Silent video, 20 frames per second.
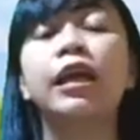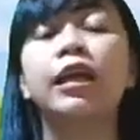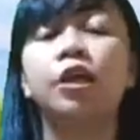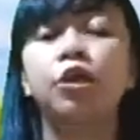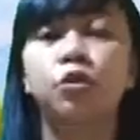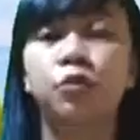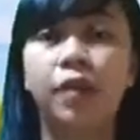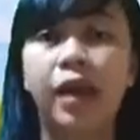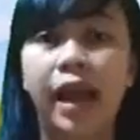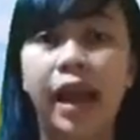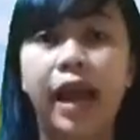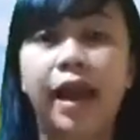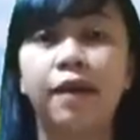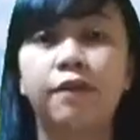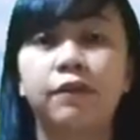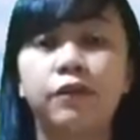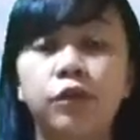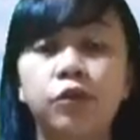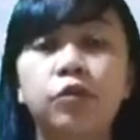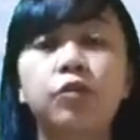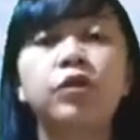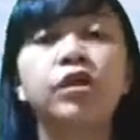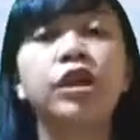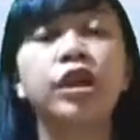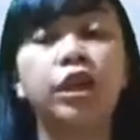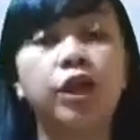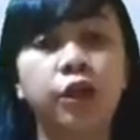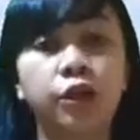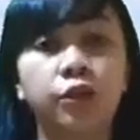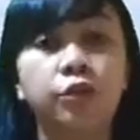you have to
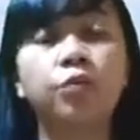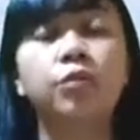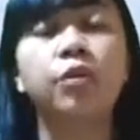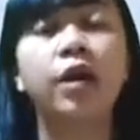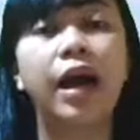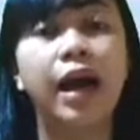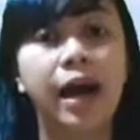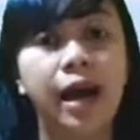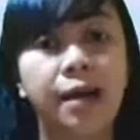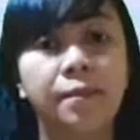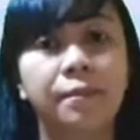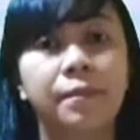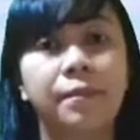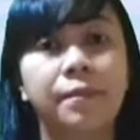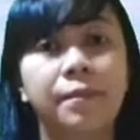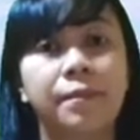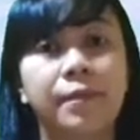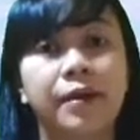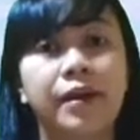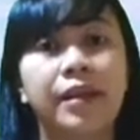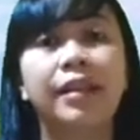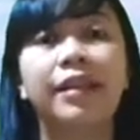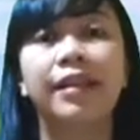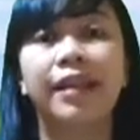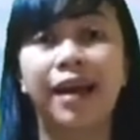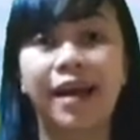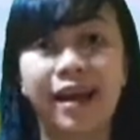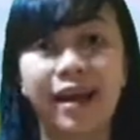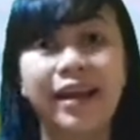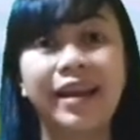queue up,
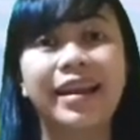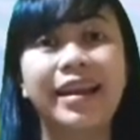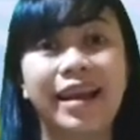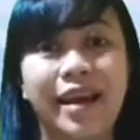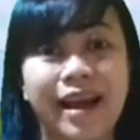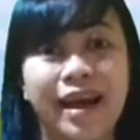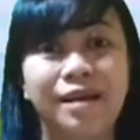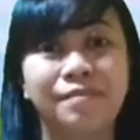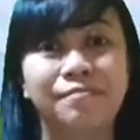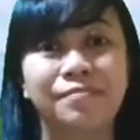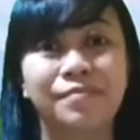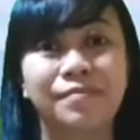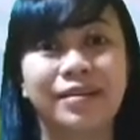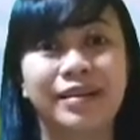line up.